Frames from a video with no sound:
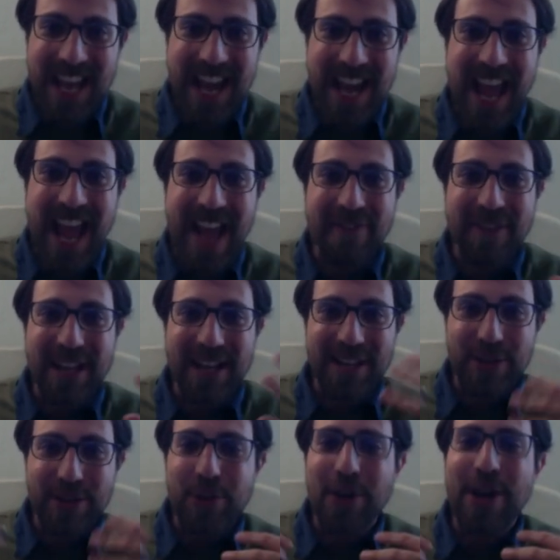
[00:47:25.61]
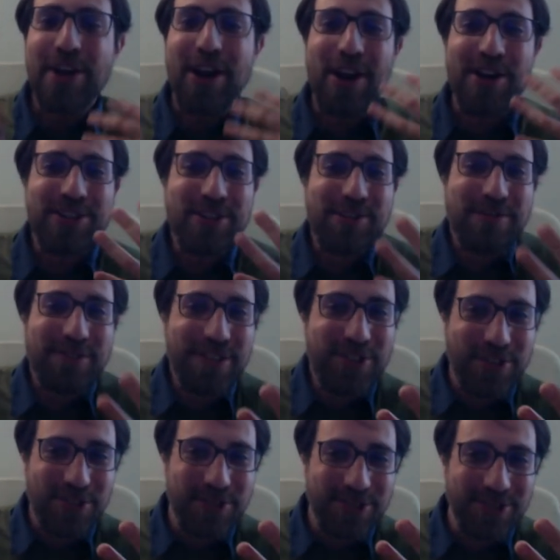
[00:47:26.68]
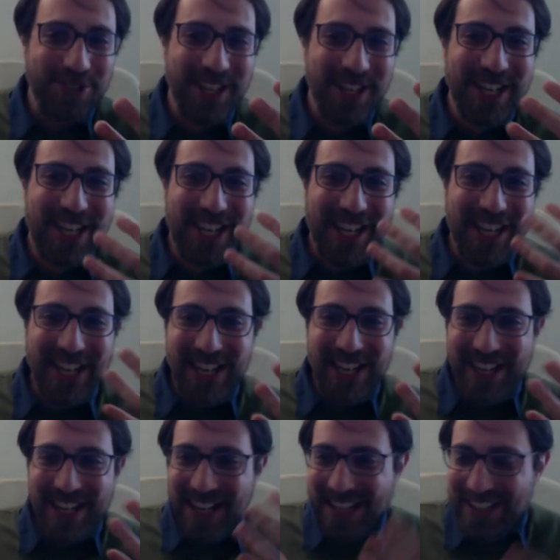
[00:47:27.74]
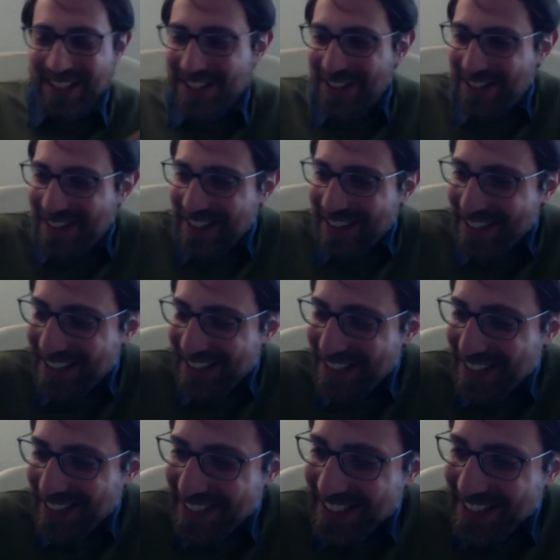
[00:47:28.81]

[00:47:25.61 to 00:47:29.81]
and having, you know, an artificial, uh, you know, uh,